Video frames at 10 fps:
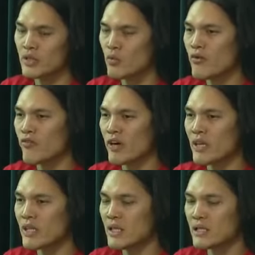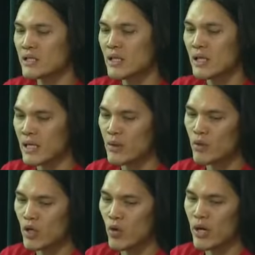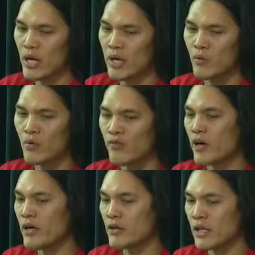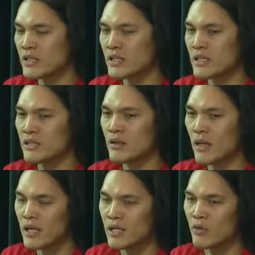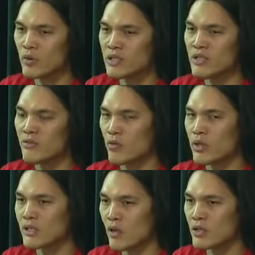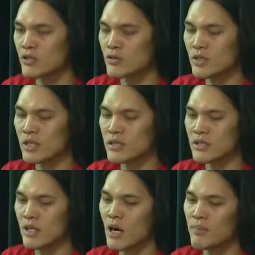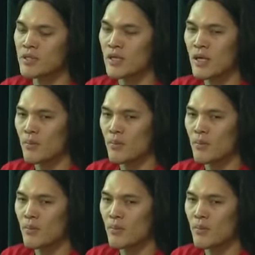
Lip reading: So we'll fight these, and then we'll go ahead and we'll file 1983 civil rights lawsuits against the cops.